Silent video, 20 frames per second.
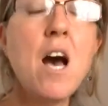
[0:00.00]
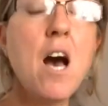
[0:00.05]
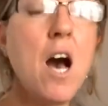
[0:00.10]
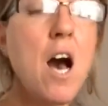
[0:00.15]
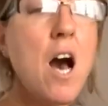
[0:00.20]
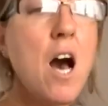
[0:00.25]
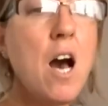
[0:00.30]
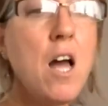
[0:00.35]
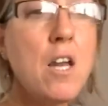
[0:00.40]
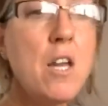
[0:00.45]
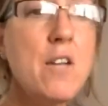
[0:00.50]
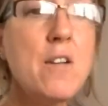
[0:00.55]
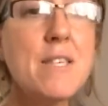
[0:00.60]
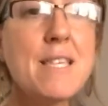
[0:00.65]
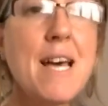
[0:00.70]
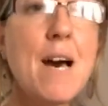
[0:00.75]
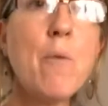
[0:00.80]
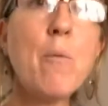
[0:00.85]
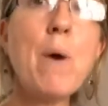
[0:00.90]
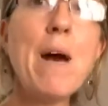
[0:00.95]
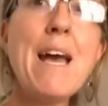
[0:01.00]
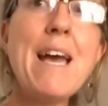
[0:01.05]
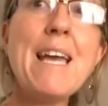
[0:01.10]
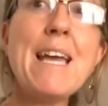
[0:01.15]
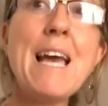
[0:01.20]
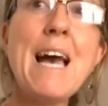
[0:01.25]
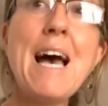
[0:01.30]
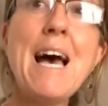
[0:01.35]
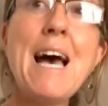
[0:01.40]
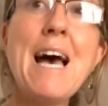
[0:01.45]
lose that weight,
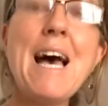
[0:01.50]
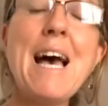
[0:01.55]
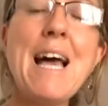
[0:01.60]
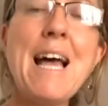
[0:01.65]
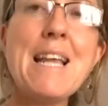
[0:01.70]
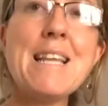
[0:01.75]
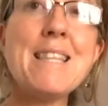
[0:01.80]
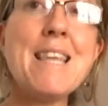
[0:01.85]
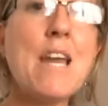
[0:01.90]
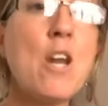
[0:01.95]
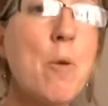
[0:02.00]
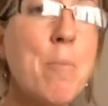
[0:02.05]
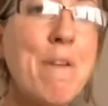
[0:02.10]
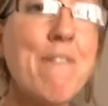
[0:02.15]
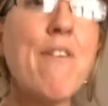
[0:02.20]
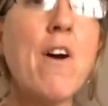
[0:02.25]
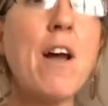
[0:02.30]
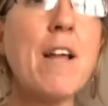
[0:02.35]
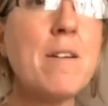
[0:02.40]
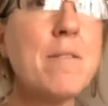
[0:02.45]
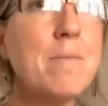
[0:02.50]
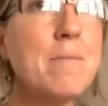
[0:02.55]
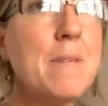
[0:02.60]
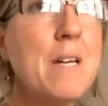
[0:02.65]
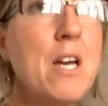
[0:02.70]
and then I'll be fine.